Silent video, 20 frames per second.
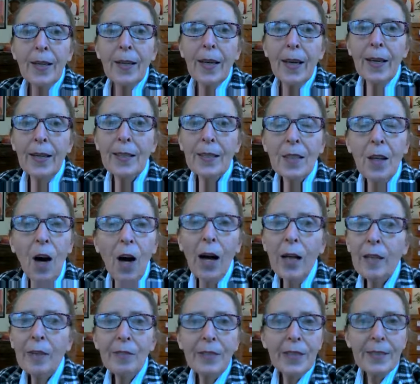And
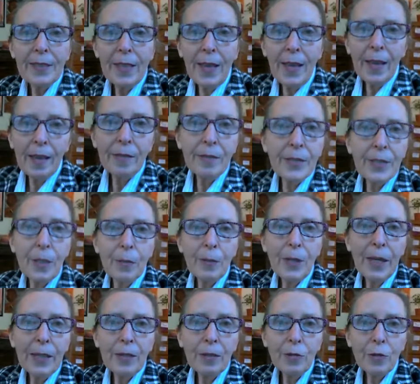all of us have some
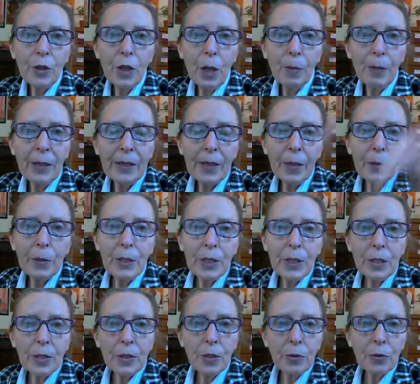kind of trauma that we
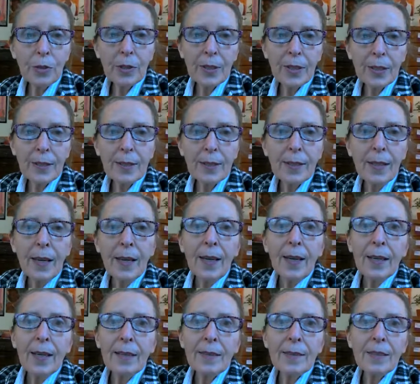need to release.
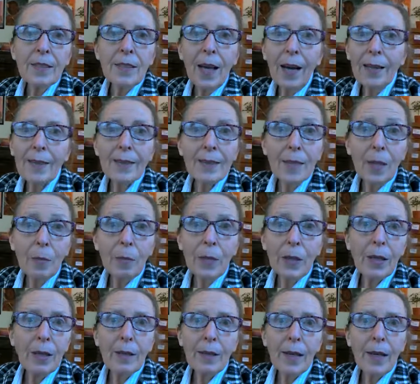It's not
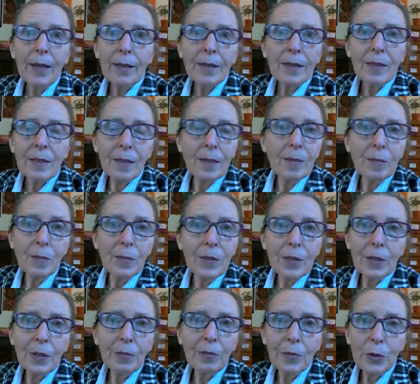something that
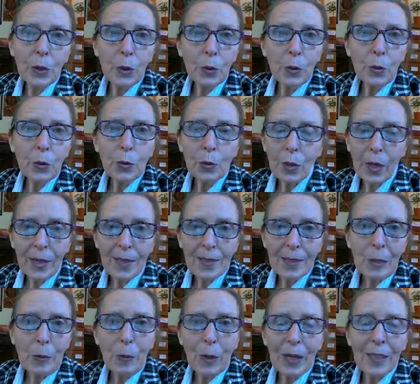the few
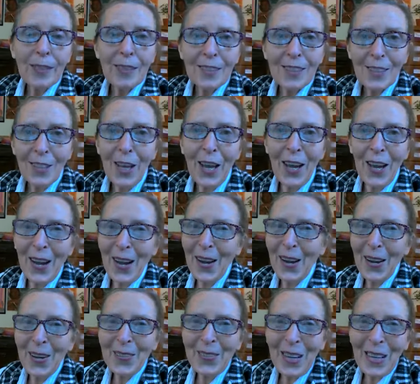crazy ones
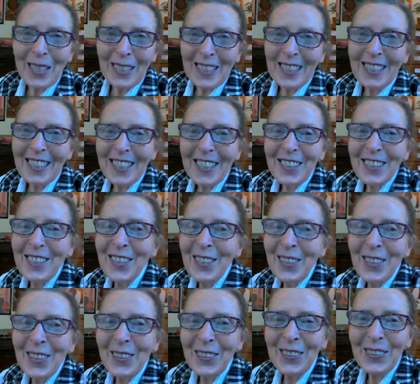of us need to
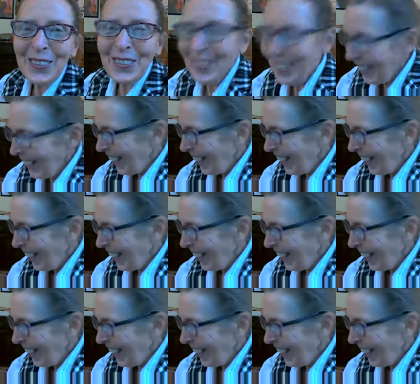do.